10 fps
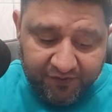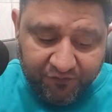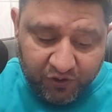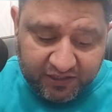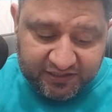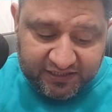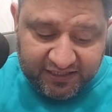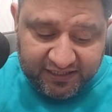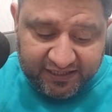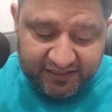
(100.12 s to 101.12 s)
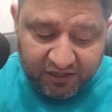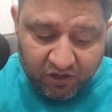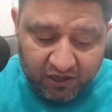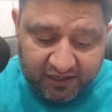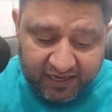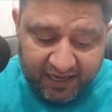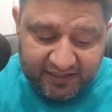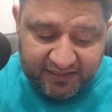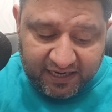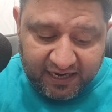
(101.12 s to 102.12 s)
If you can see it is
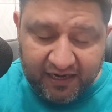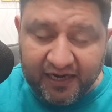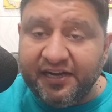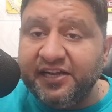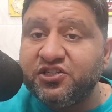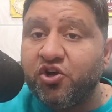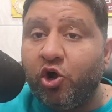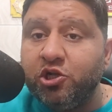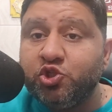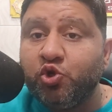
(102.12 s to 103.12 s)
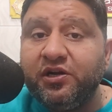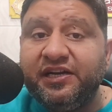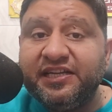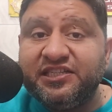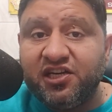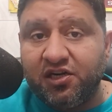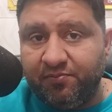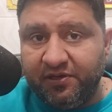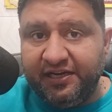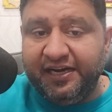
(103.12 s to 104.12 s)
attached and it is also
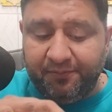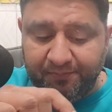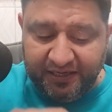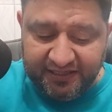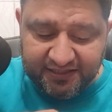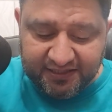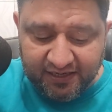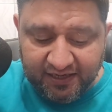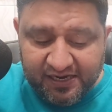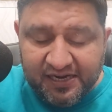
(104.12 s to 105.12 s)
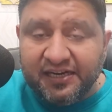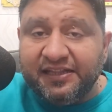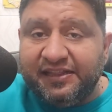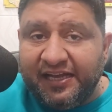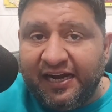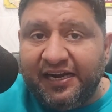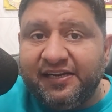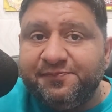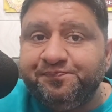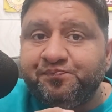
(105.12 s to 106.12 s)
disturbed. It means
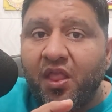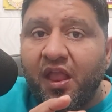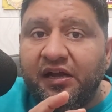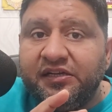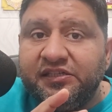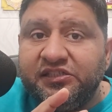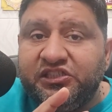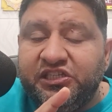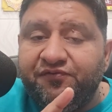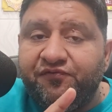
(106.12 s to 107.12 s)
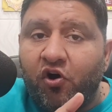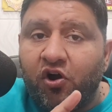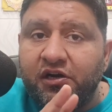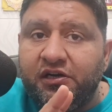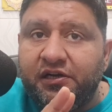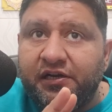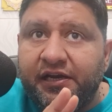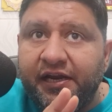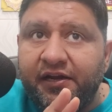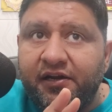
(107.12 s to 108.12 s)
that she
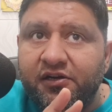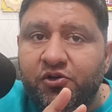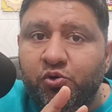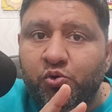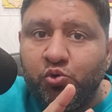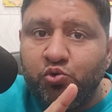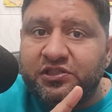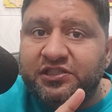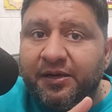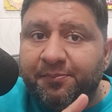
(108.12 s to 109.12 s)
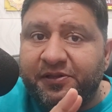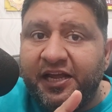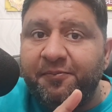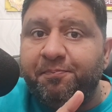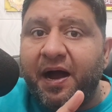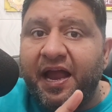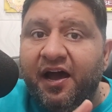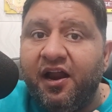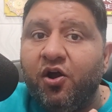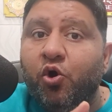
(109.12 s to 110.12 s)
wanted to do something by
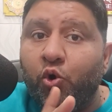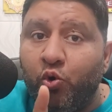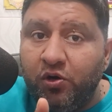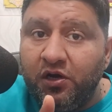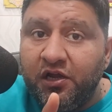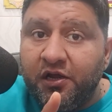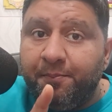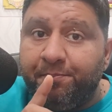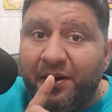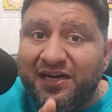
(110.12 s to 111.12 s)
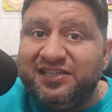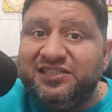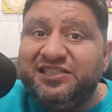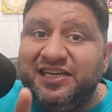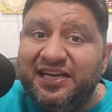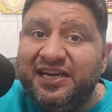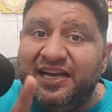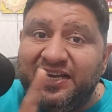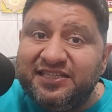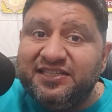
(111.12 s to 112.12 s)
her own, but she
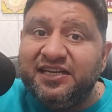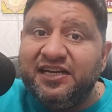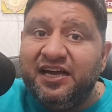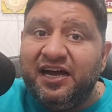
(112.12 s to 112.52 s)
is